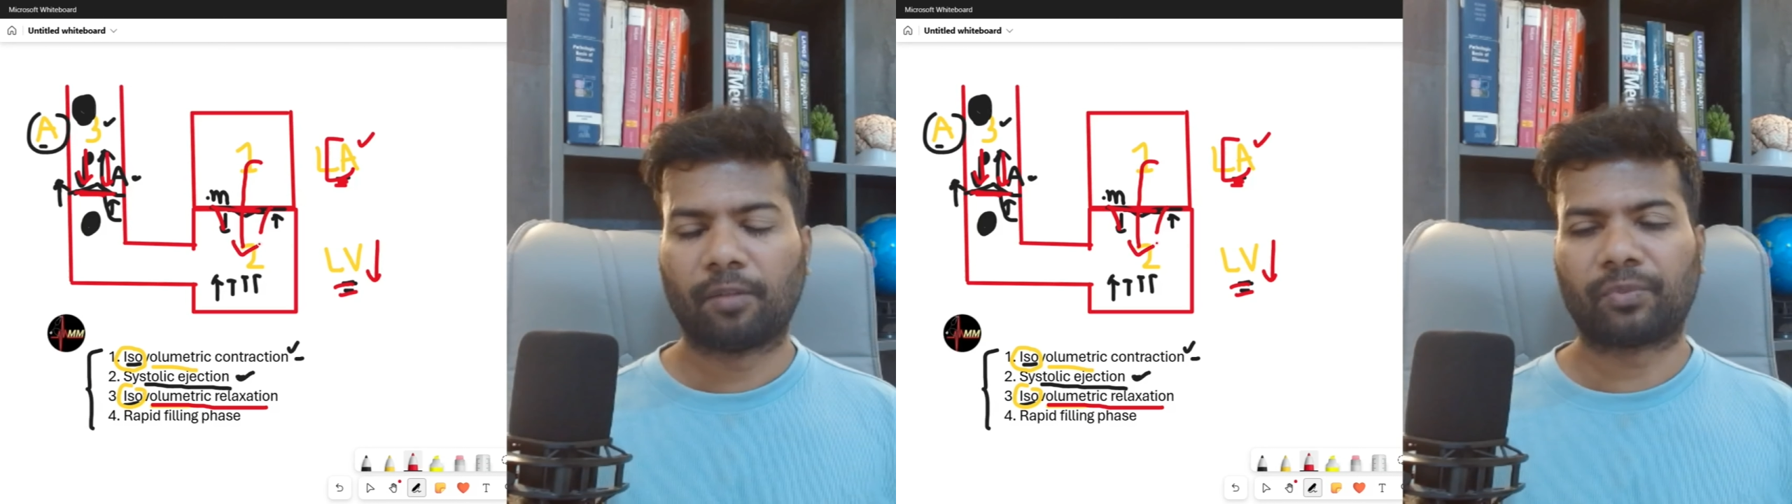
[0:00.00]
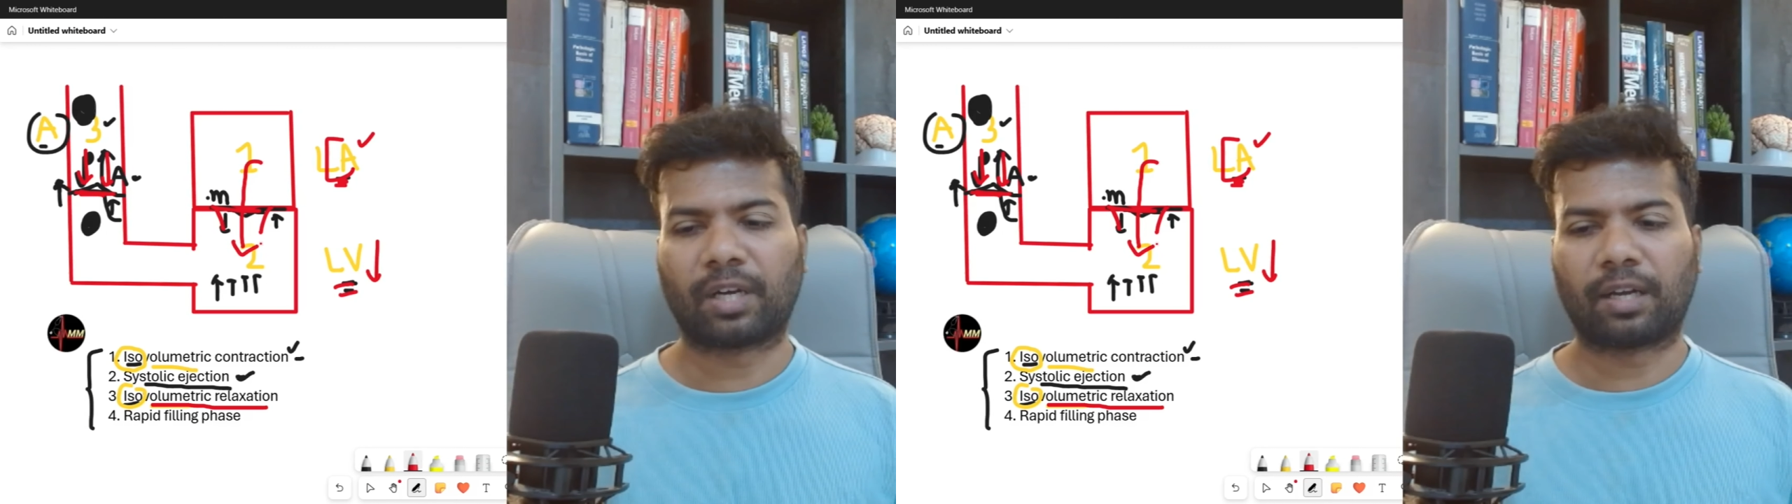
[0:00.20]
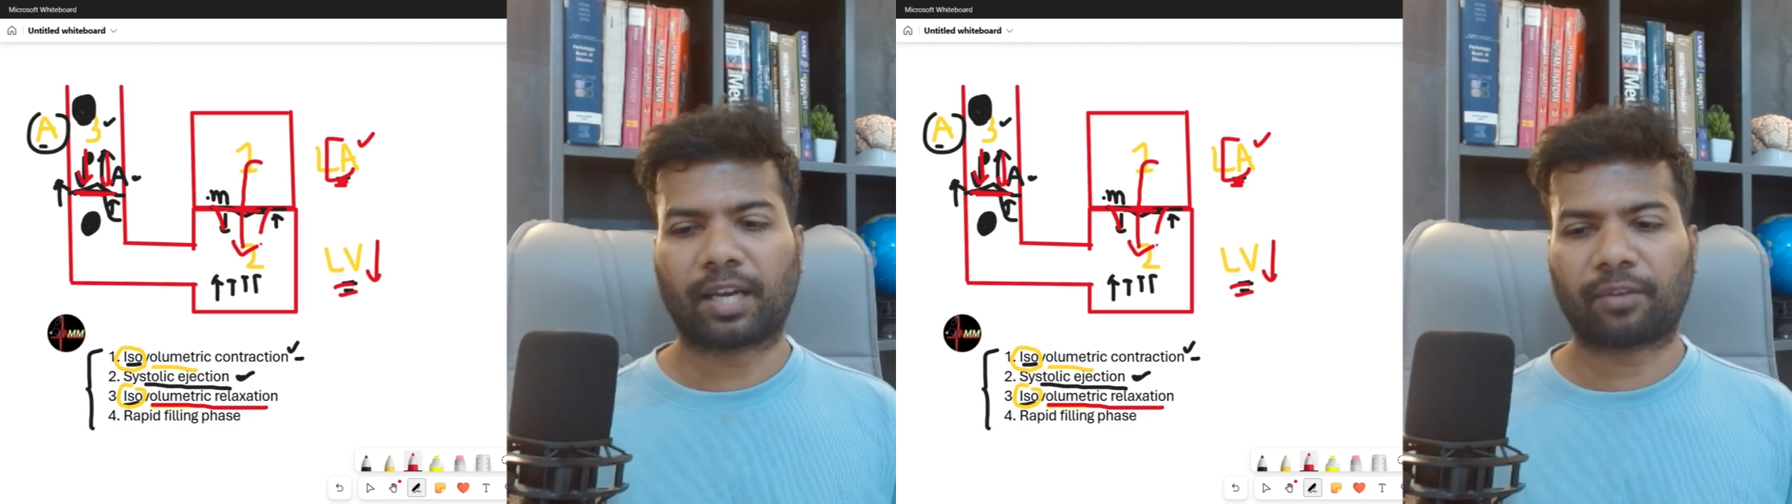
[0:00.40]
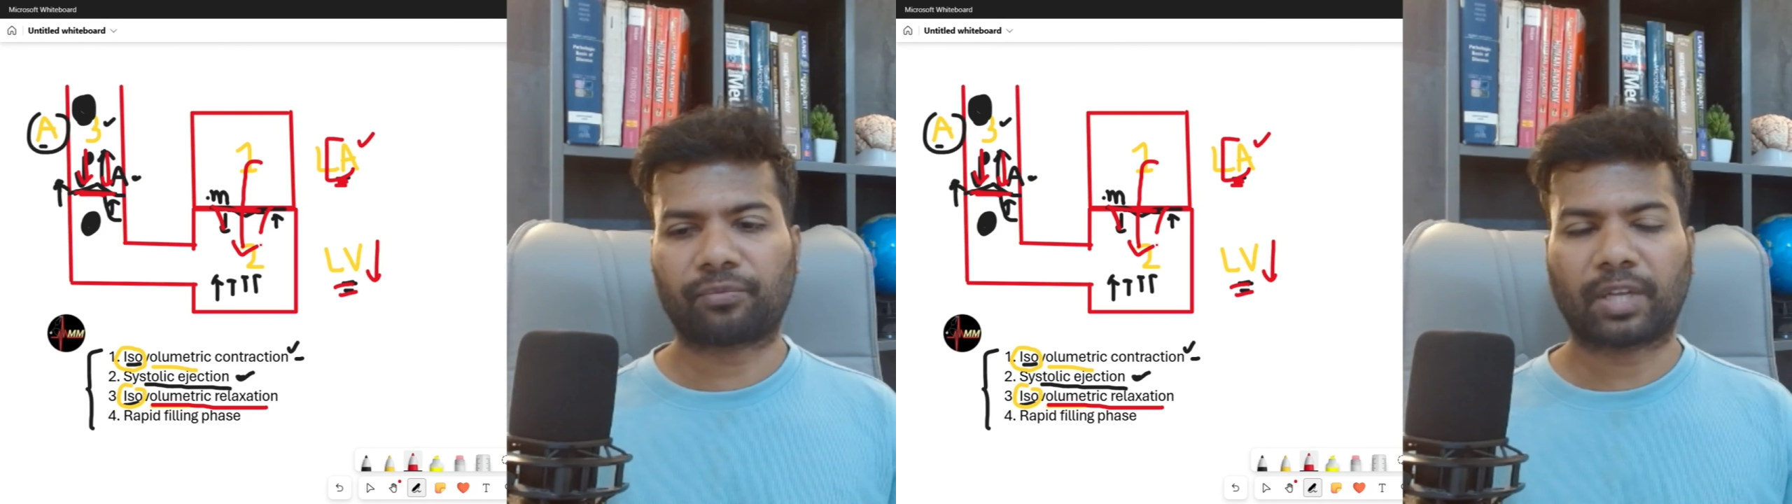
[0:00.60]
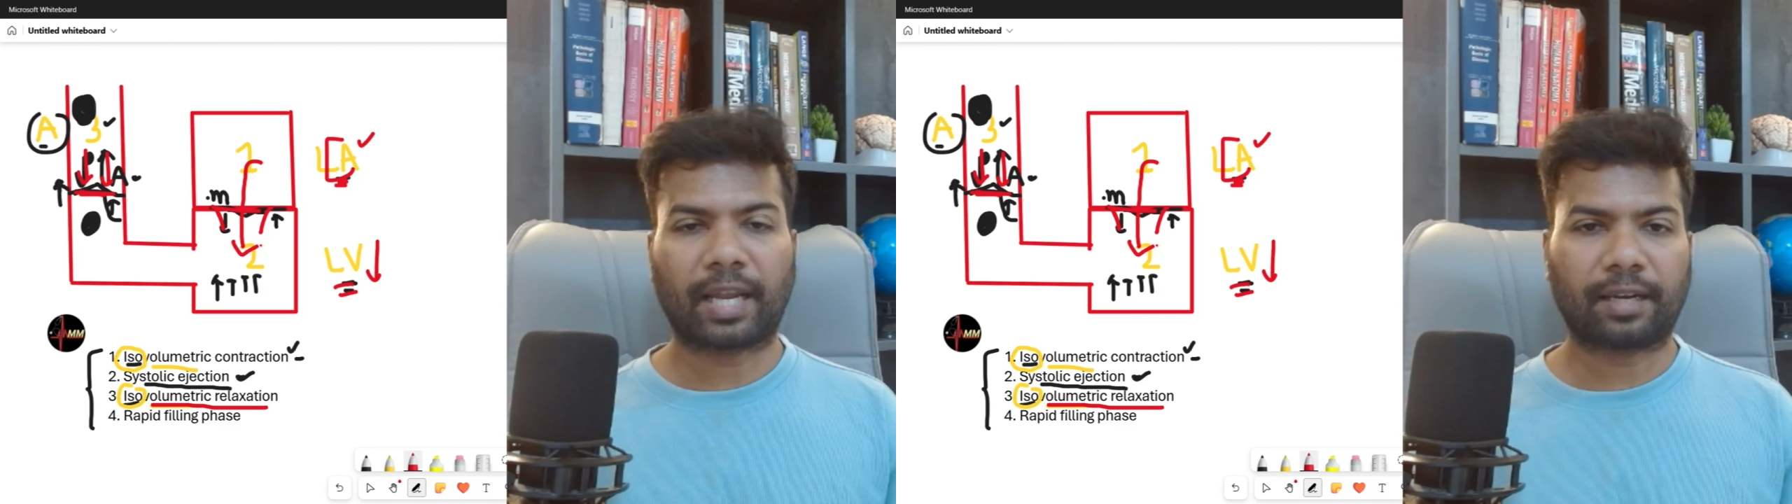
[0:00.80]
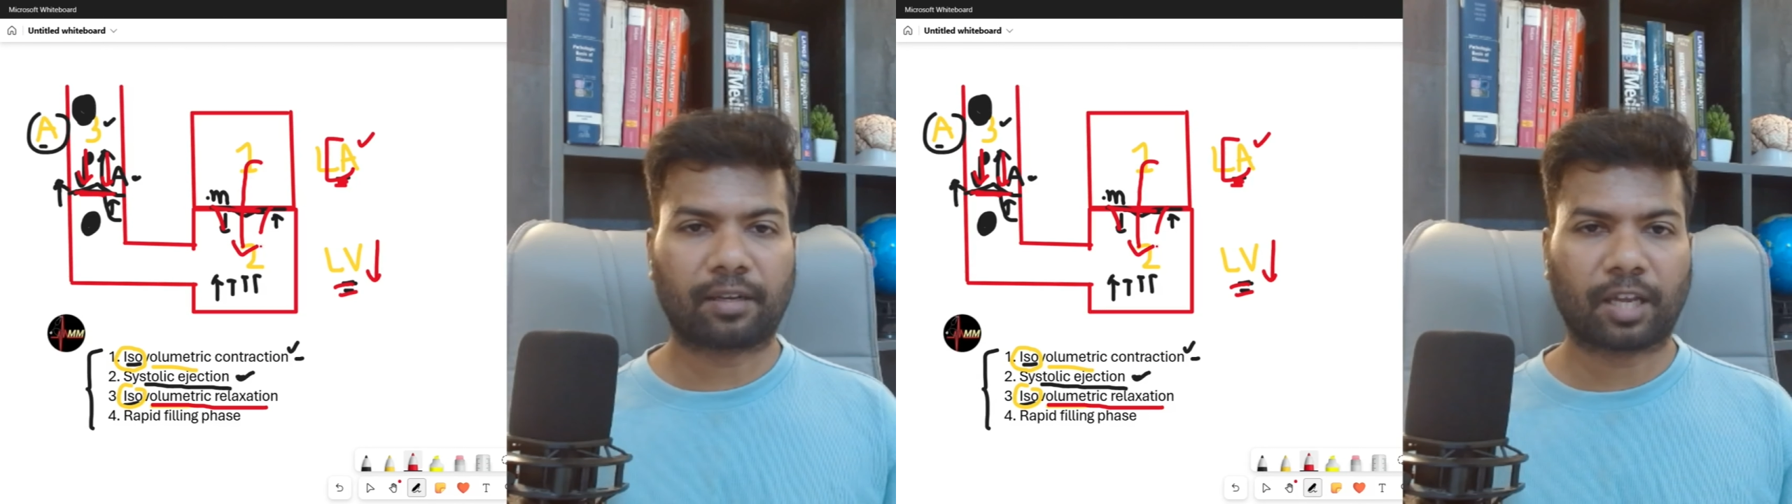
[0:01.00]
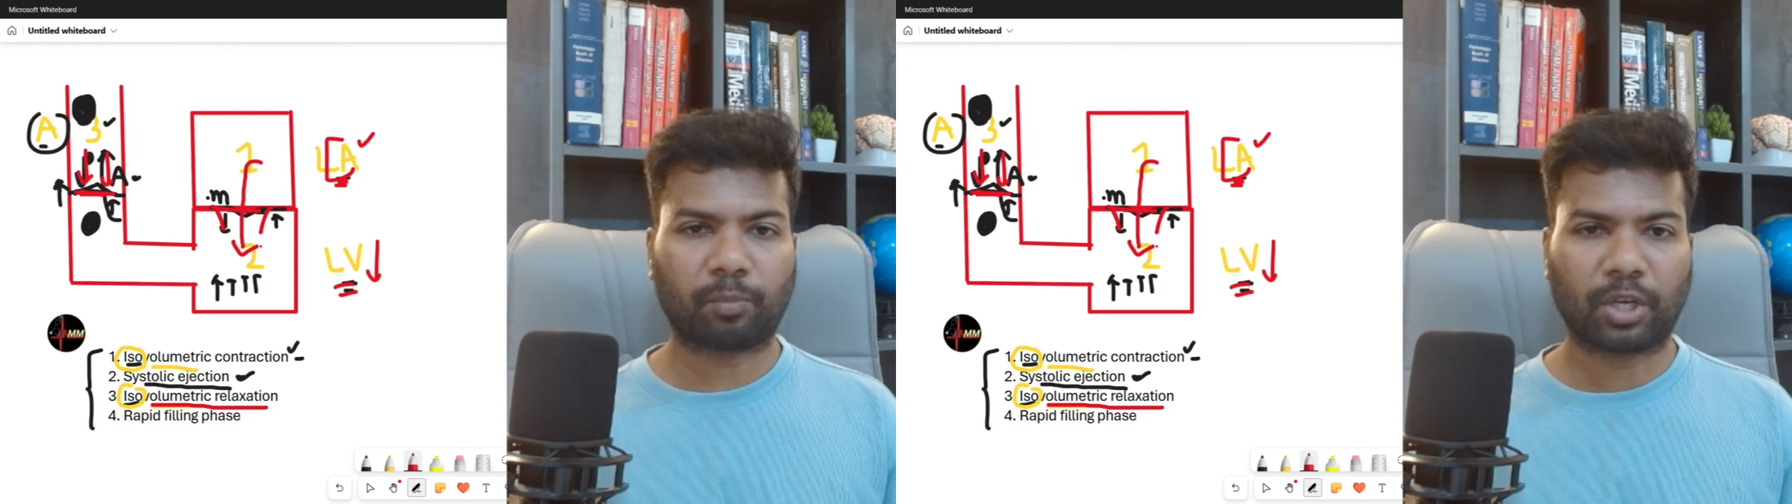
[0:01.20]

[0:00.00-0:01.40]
the left atrium